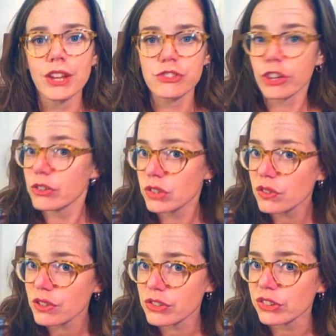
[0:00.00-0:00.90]
that Shel
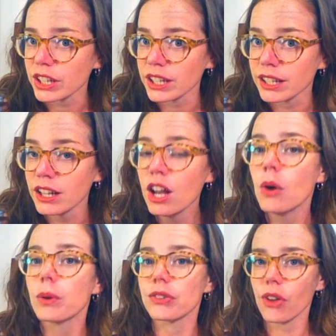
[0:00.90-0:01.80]
Silverstein
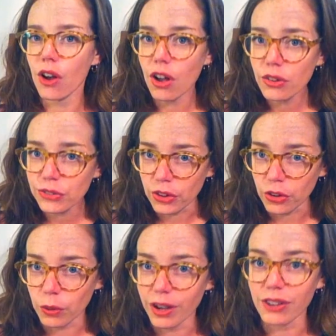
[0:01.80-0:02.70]
was
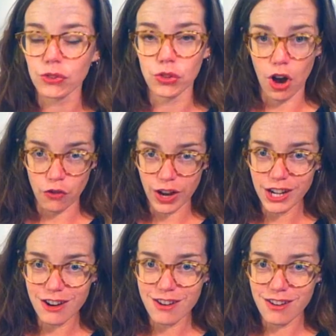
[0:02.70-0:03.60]
also a songwriter?
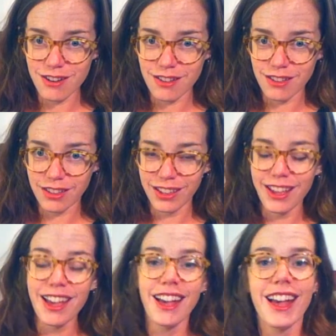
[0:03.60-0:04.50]

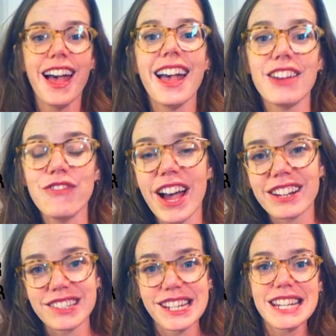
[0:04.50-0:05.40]
In
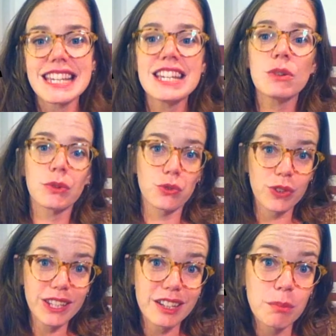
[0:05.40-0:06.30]
fact, he was
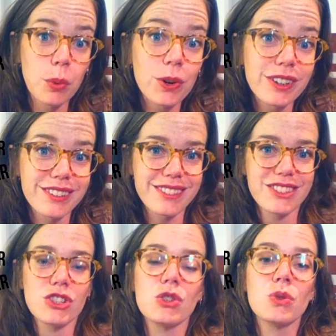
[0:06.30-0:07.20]
really important
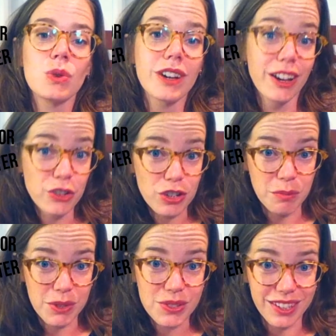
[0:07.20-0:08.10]
to country
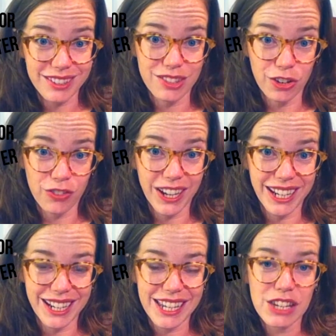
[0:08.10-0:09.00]
music
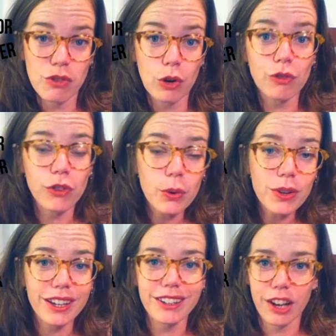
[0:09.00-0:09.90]
songwriting. He wrote folk
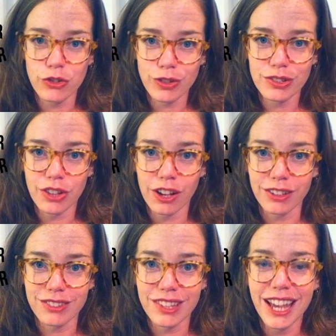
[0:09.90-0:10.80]
and country songs,